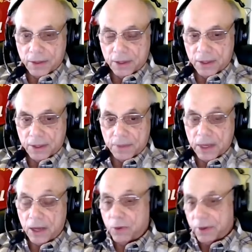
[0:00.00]

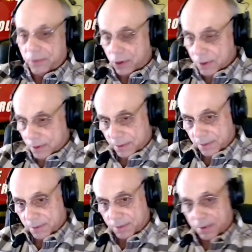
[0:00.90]
However,
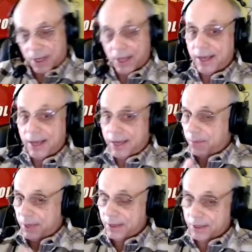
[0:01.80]
I
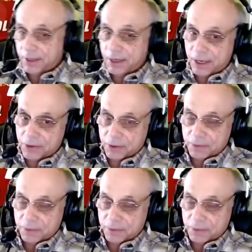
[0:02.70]
might not.